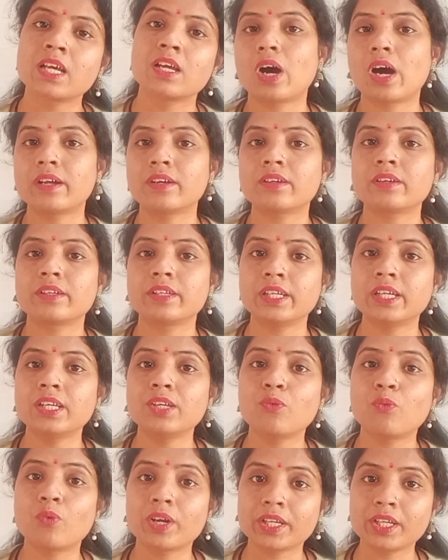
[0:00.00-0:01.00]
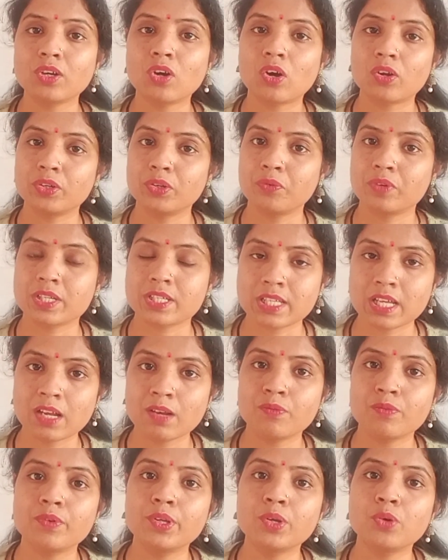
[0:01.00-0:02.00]
Are really working on
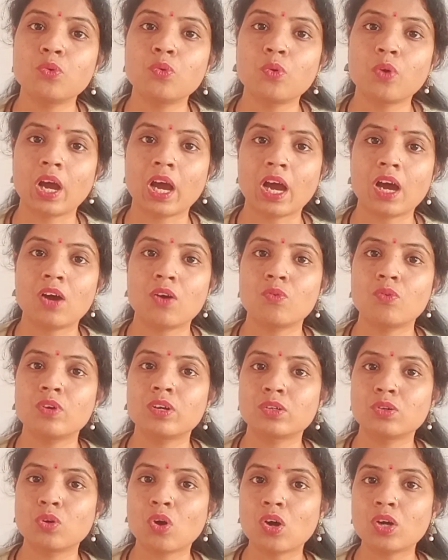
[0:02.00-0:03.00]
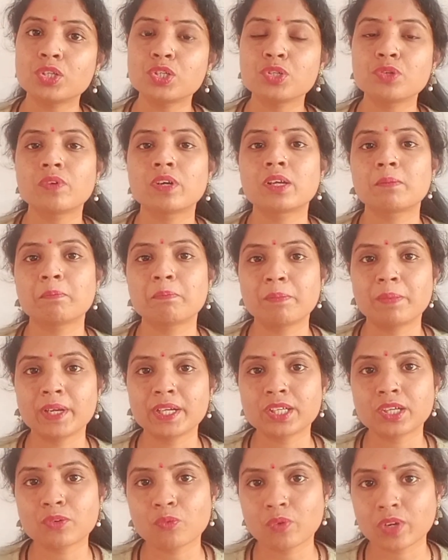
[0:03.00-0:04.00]
yourself, you have got your
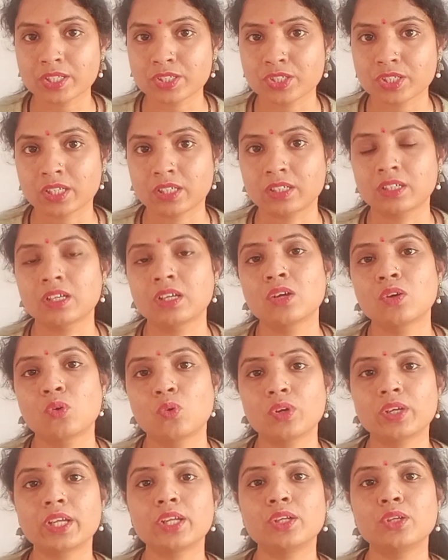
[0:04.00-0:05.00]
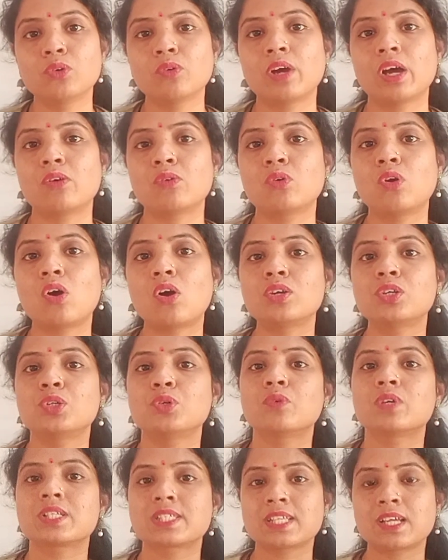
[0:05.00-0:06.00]
better version. Okay, you have got
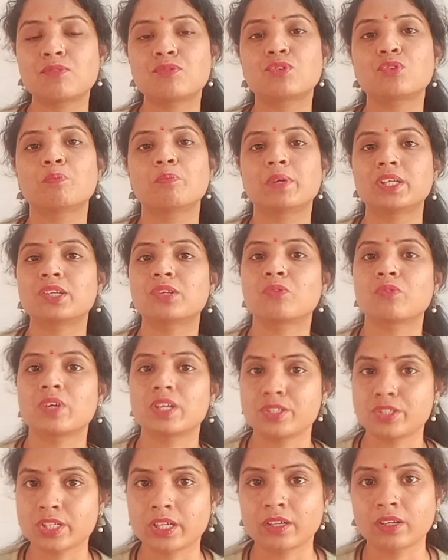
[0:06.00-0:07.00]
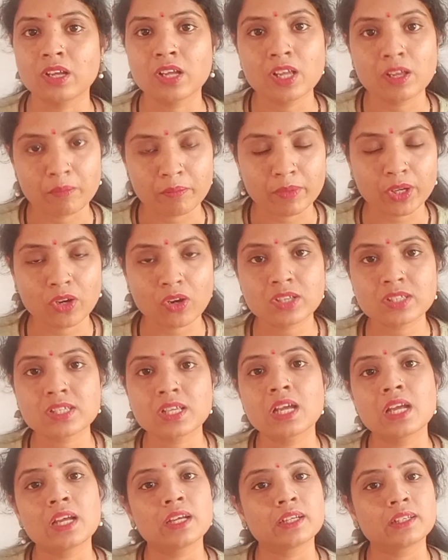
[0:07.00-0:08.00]
yourself to better version, because
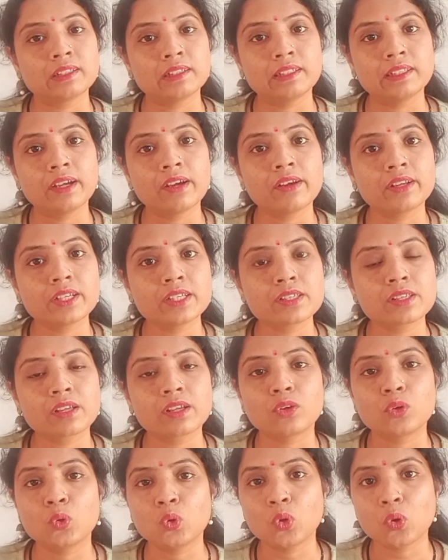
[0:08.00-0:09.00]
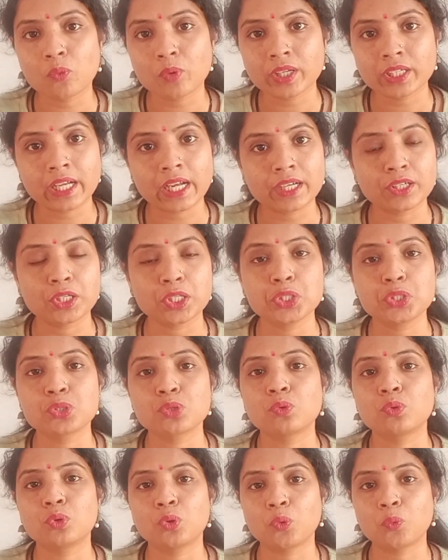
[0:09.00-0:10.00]
there is no one can teach
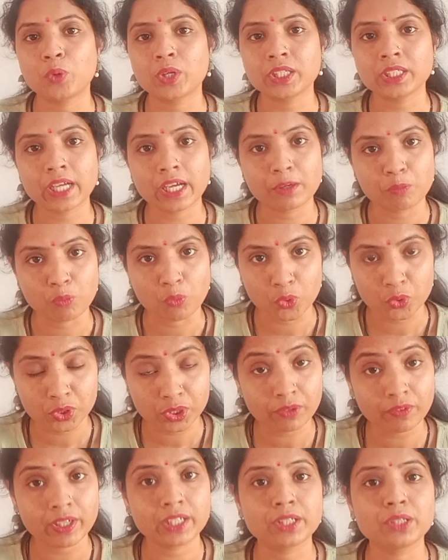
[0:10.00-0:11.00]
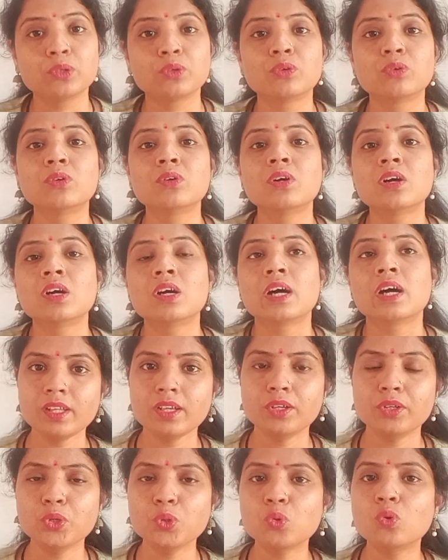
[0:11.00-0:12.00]
you, no one can motivate you.
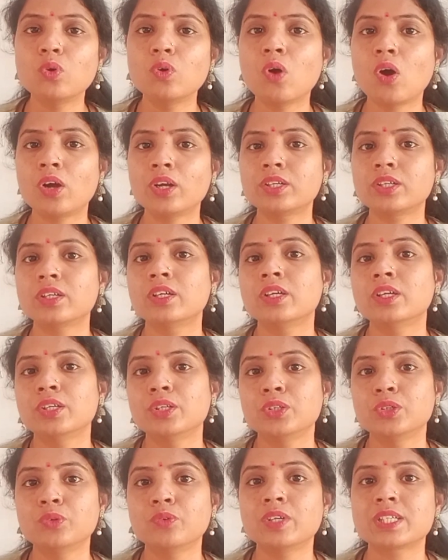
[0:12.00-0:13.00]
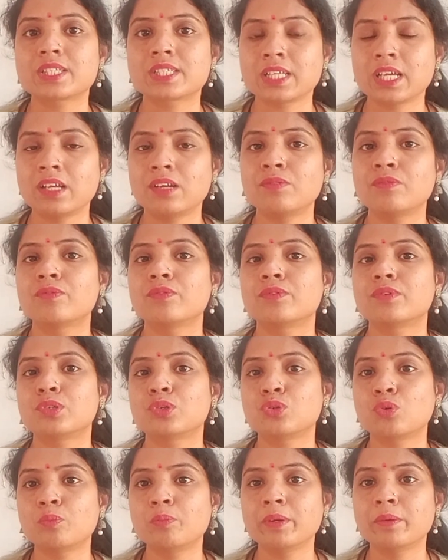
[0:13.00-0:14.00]
You got yourself
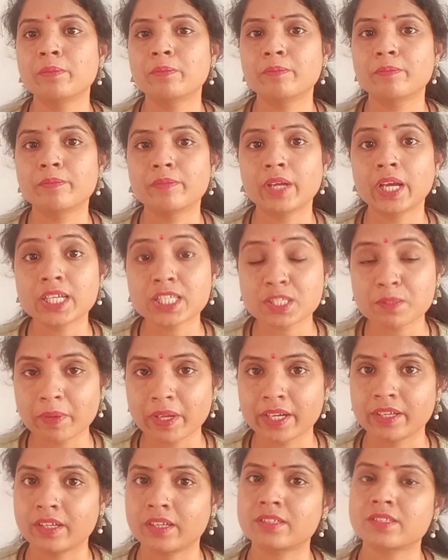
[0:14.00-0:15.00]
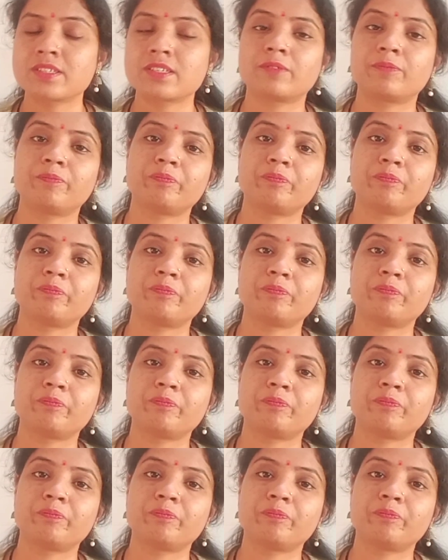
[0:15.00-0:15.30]
to be experienced,